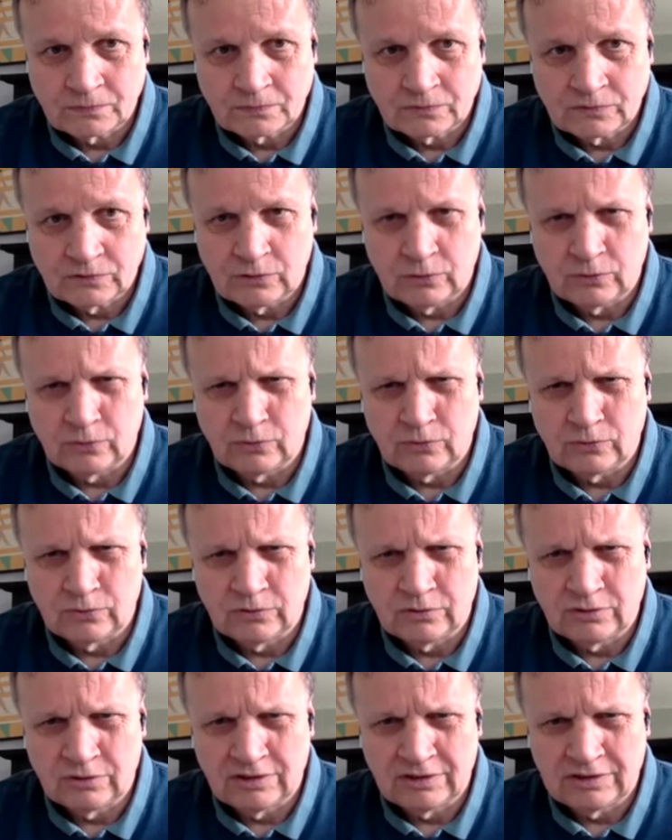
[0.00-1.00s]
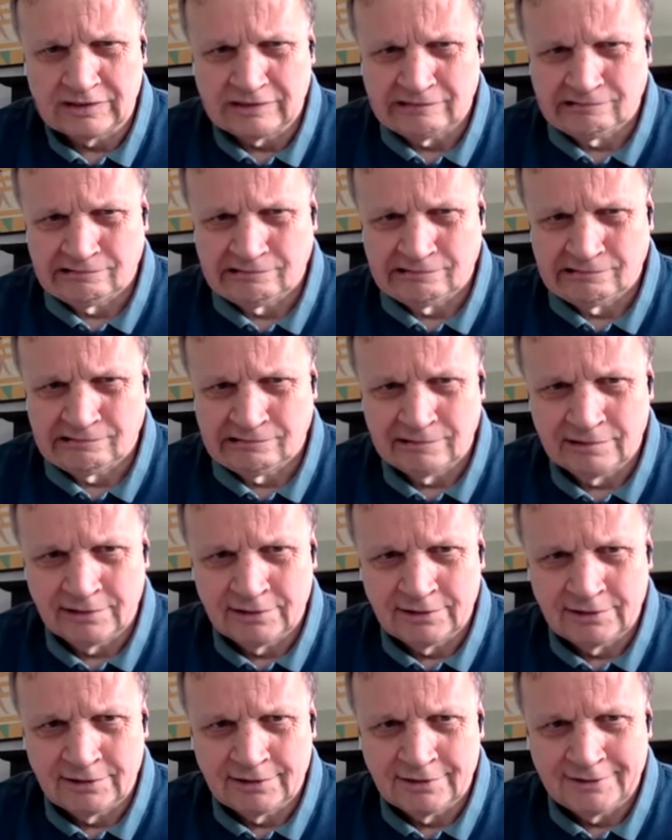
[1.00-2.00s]

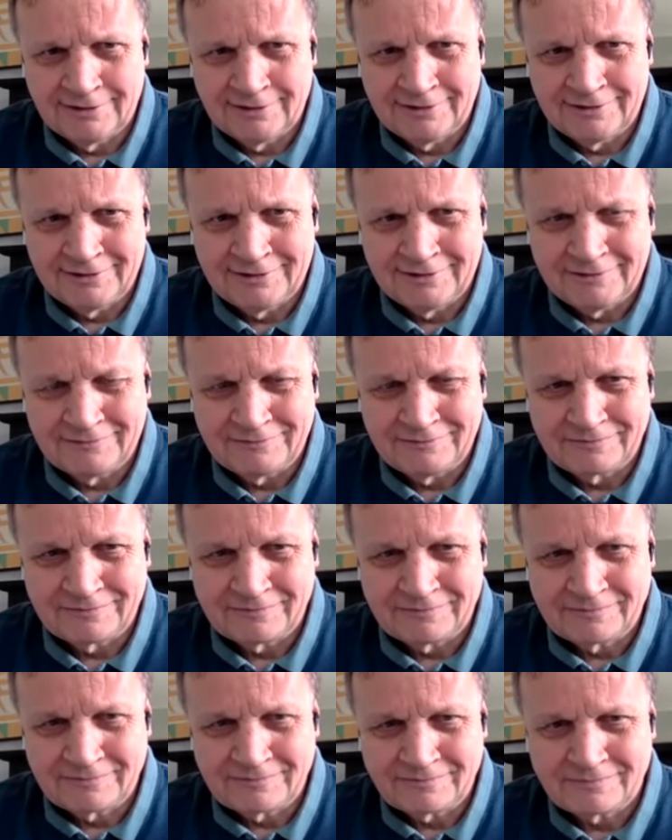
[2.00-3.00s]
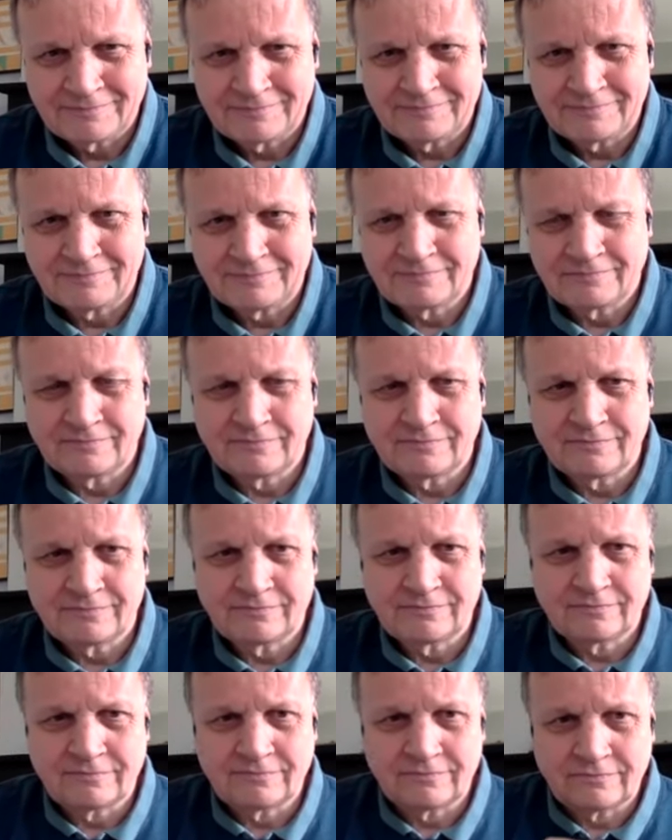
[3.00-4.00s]

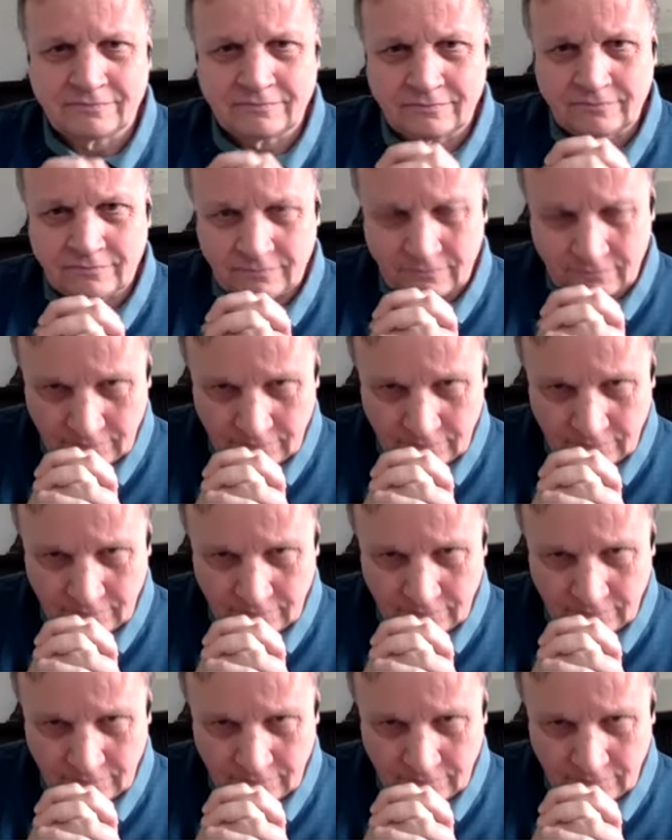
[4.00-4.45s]
[no speech]